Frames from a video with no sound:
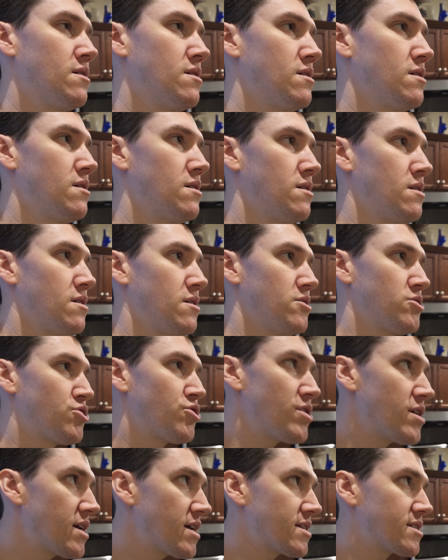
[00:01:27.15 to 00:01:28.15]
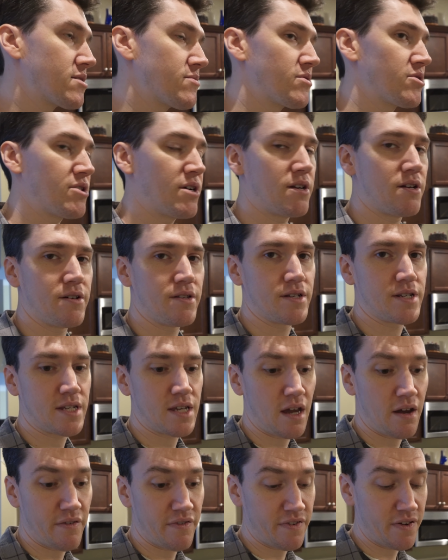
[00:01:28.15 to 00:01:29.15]
treats, treats and we tried all this
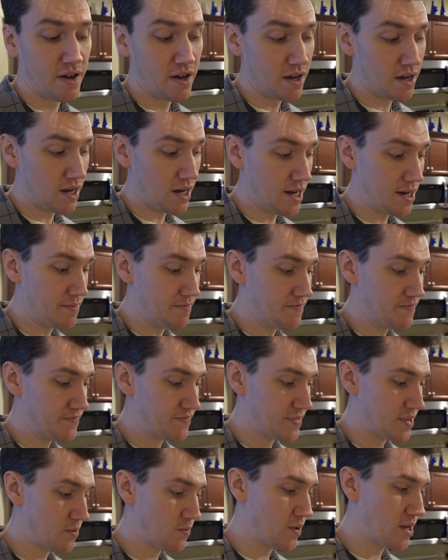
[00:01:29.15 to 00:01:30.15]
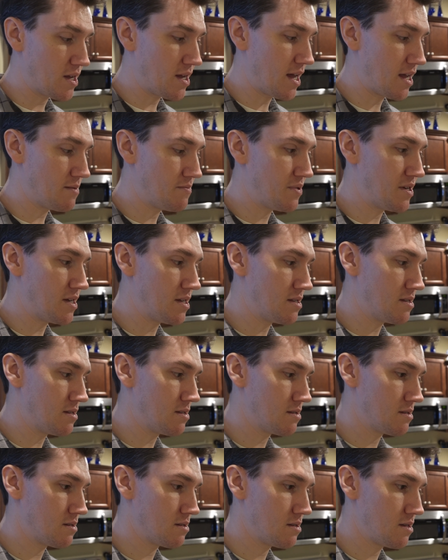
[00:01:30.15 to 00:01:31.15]
stuff. Um, we had
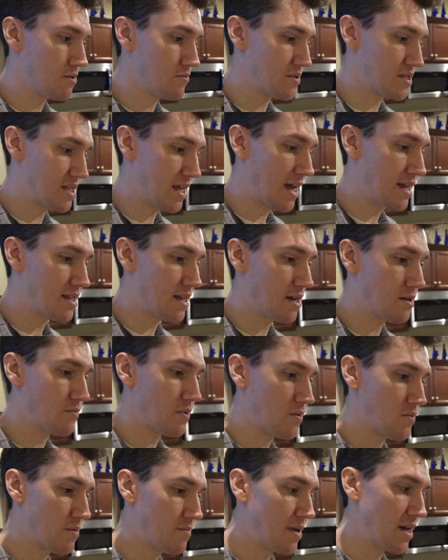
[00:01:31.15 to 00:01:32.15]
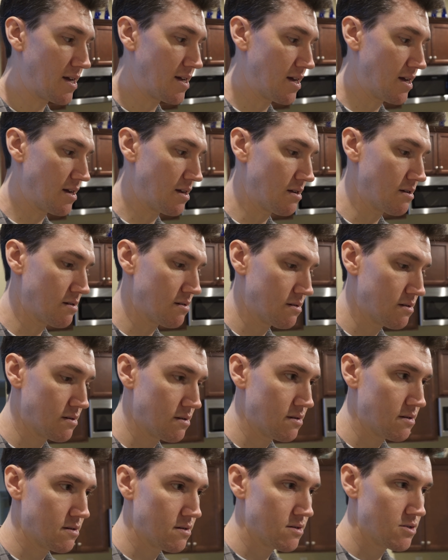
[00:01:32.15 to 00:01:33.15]
been. It was that night we were making
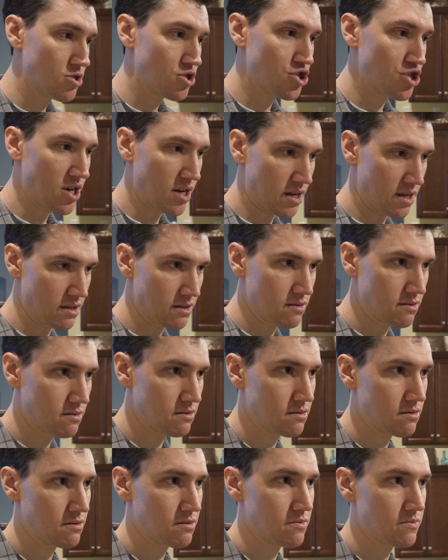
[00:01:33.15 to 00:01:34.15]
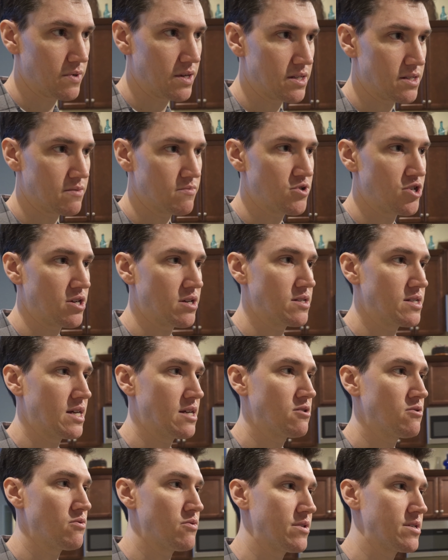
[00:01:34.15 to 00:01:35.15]
chicken we had some chicken
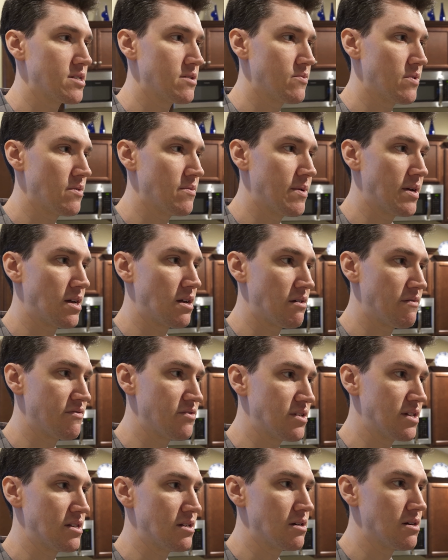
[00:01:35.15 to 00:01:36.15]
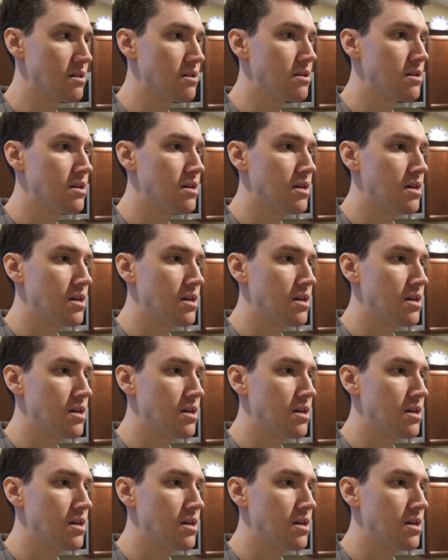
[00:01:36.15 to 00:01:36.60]
tenderloins that we were making for dinner,